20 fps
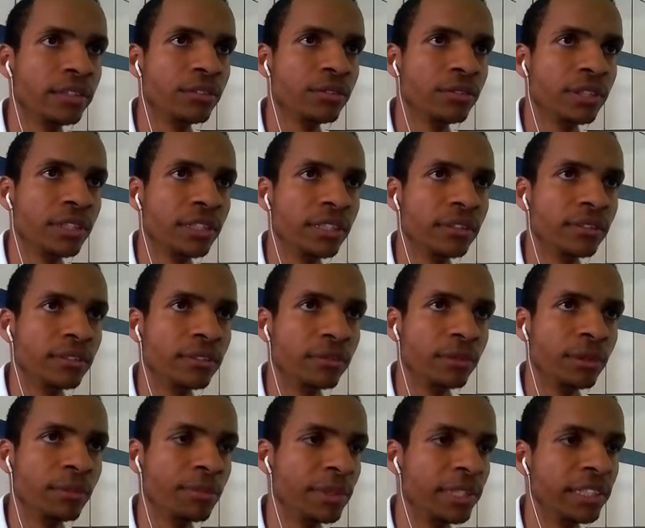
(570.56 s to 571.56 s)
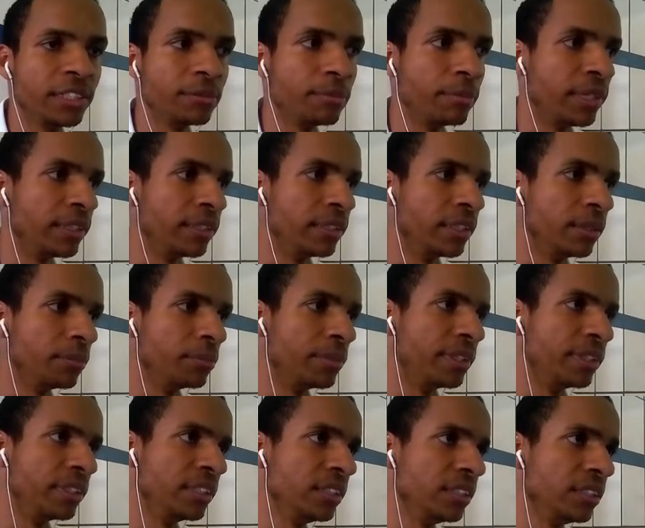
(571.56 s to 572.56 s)
I'll replace by number.
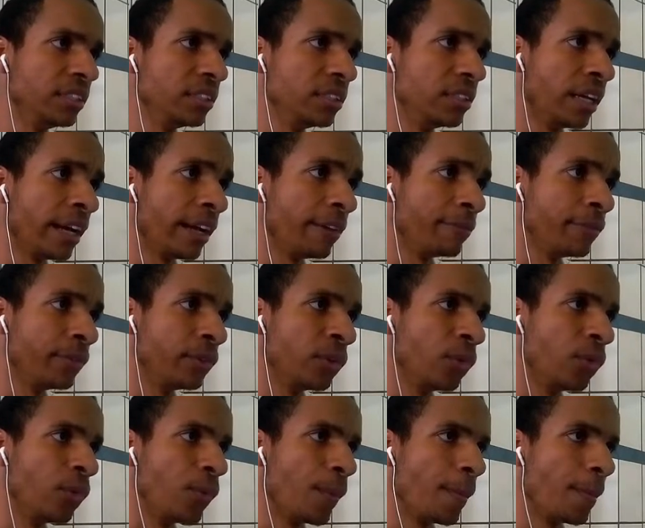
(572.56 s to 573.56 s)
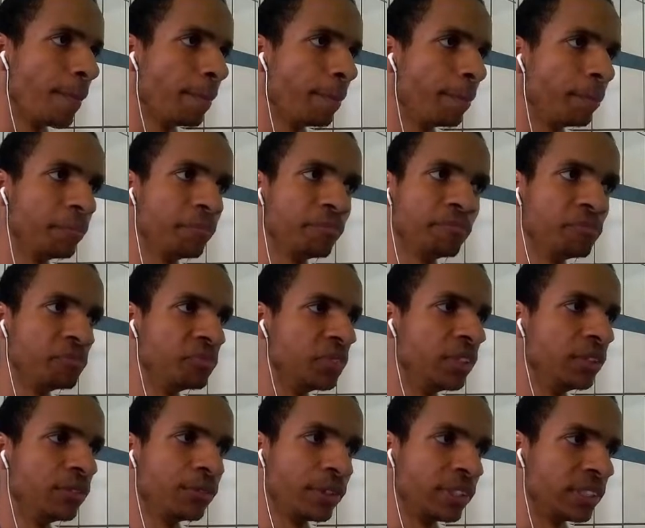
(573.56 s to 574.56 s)
It have no
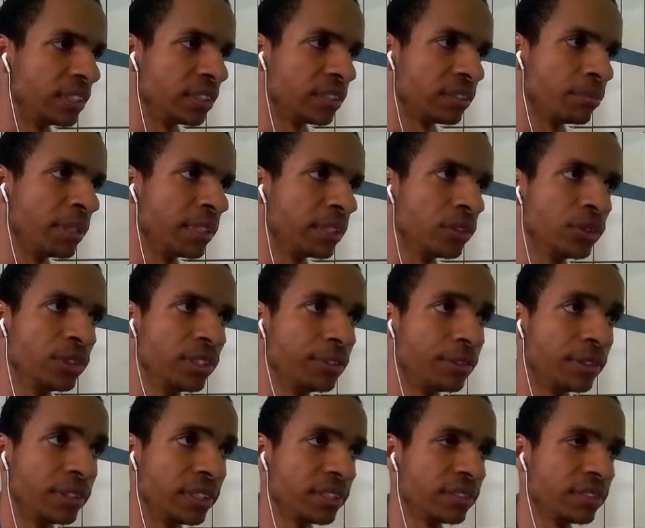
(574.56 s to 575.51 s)
difference, makes no difference.